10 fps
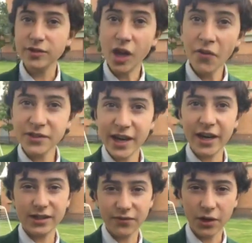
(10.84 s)
of surface
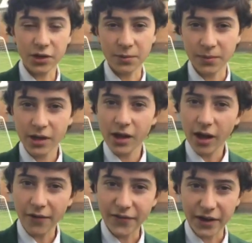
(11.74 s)
area to volume
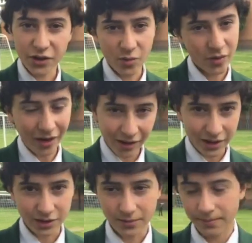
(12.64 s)
affect
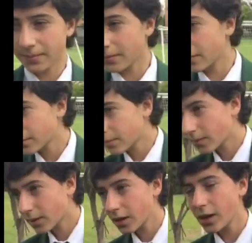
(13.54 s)
thermoregulation?
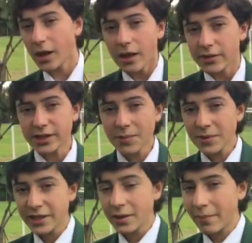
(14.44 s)
This can
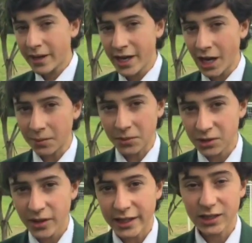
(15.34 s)
be seen in many
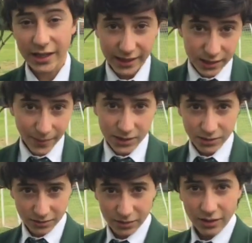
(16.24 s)
animals,
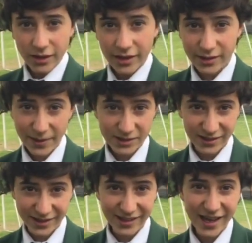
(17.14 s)

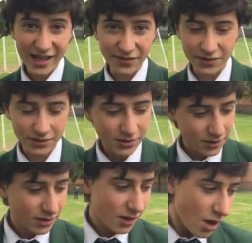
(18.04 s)
especially
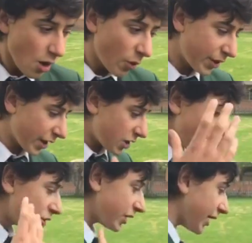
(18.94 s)
elephants, with their
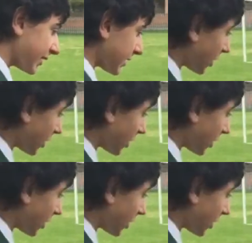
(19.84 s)
huge ears